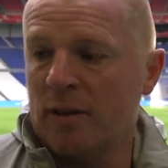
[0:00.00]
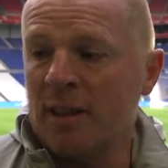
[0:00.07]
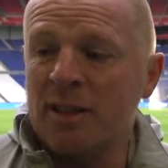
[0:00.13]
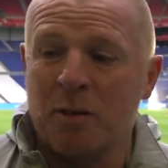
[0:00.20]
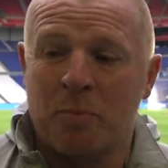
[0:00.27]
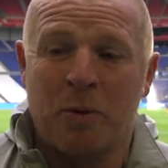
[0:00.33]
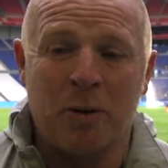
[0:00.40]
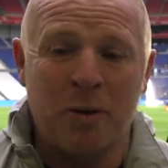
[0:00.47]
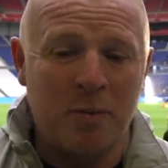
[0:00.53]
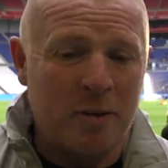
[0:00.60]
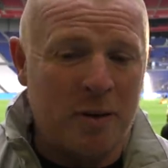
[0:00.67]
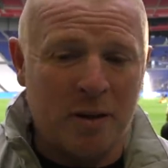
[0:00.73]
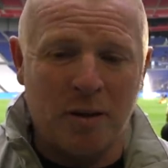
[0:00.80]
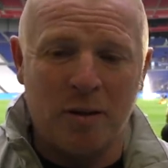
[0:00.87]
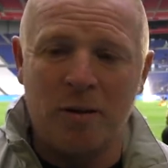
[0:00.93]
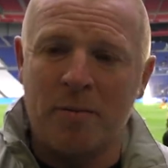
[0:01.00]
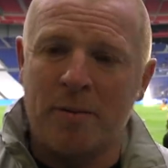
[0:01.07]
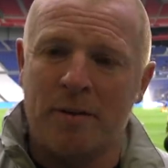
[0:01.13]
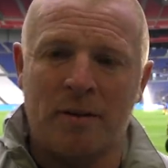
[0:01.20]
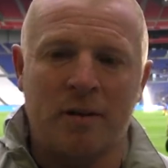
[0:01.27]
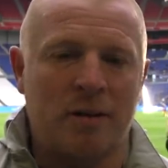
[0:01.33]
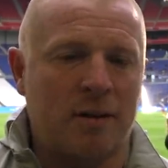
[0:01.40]
Disappointed with the goal,
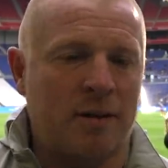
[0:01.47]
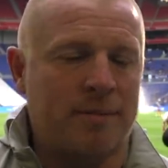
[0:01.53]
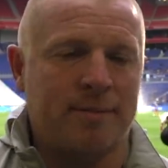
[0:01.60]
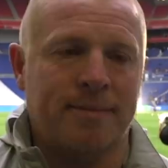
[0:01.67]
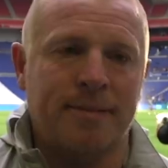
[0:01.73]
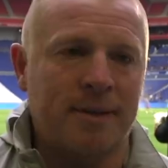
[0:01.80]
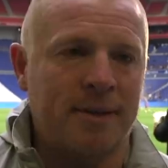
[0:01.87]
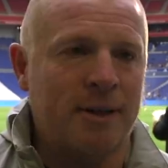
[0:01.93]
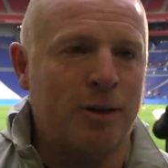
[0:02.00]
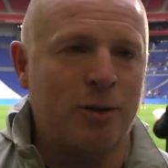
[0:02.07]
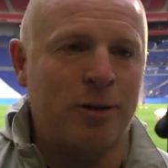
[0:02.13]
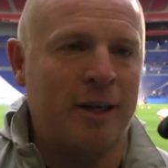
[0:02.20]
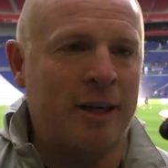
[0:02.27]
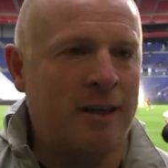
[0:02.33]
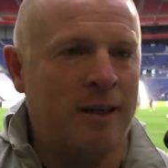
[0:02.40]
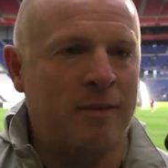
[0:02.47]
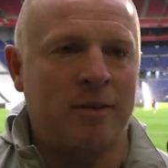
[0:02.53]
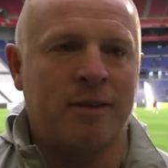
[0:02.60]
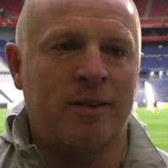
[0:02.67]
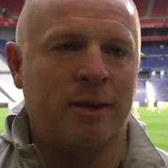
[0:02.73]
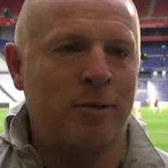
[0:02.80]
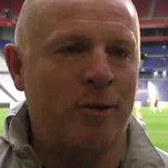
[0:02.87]
but look, you're not going to get
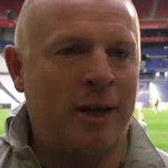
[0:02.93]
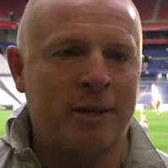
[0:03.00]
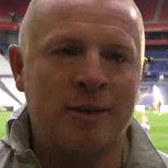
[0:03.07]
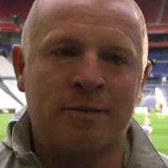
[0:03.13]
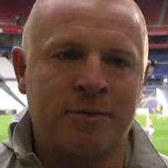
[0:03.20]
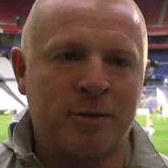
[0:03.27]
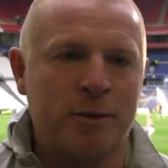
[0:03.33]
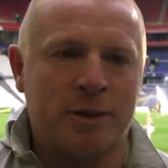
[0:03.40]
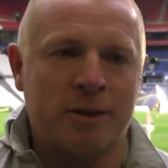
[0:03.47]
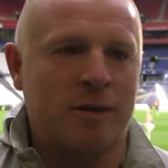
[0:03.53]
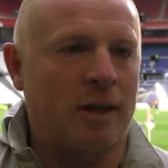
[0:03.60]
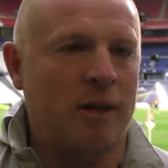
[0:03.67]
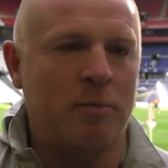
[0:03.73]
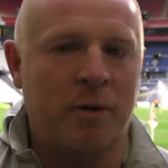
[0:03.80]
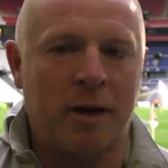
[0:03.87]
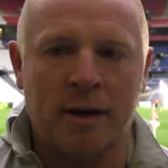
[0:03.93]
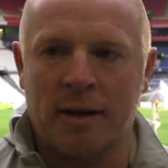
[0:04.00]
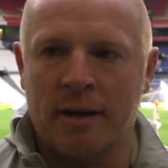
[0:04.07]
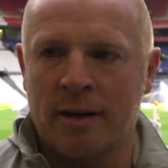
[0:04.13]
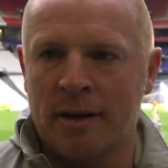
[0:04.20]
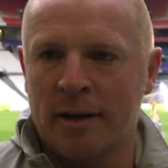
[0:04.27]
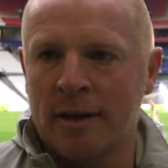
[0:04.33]
everything right first game back.
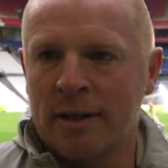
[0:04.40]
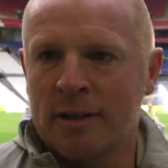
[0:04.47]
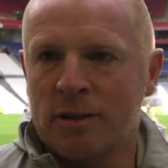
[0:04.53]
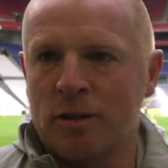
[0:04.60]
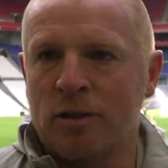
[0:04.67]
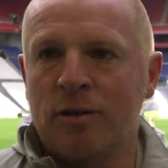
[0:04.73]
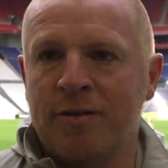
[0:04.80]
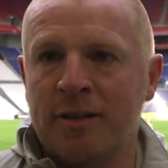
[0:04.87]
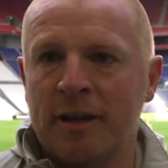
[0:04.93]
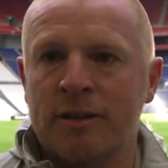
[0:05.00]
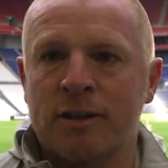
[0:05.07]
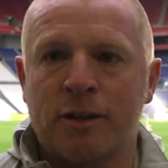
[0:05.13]
So hopefully that's